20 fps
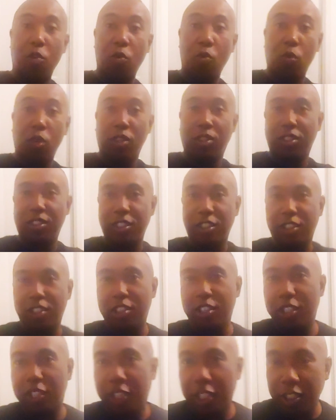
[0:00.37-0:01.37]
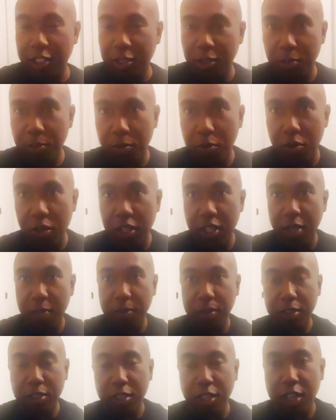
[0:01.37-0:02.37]
What's good? This your boy
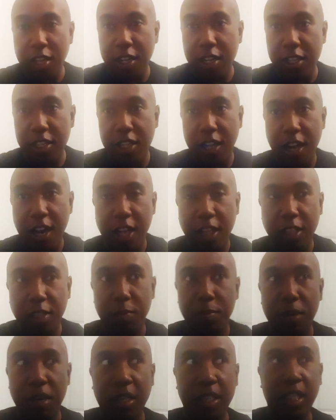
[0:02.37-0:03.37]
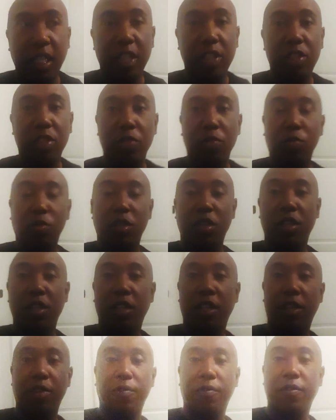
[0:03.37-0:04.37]
Hemi John calling back at you with
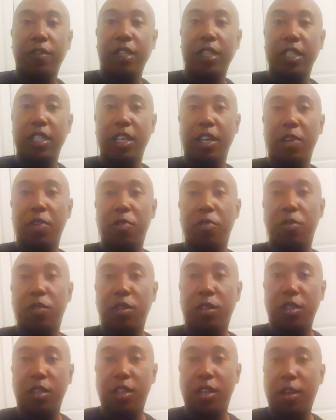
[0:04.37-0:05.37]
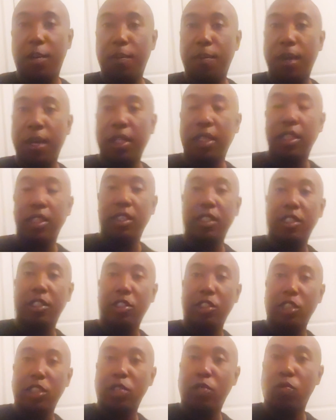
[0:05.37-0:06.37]
another video back in the
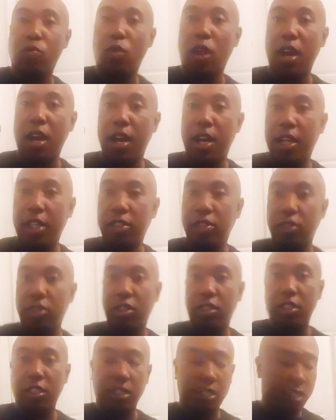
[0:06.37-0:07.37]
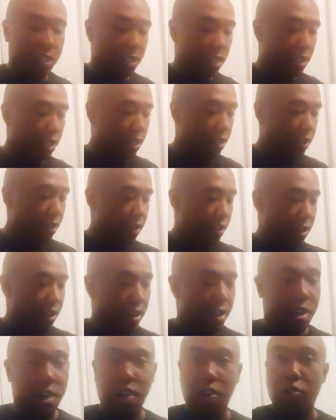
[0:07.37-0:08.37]
G Raj.
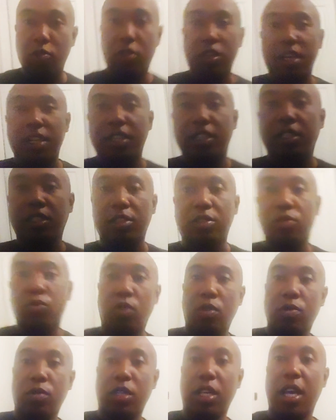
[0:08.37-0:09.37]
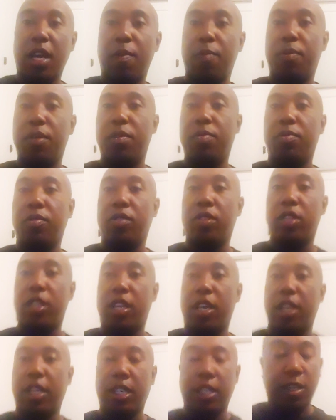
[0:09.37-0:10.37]
Okay, this is what we got people
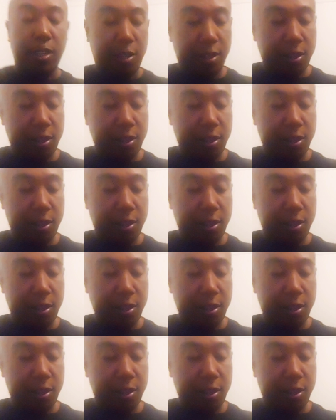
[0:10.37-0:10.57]
today.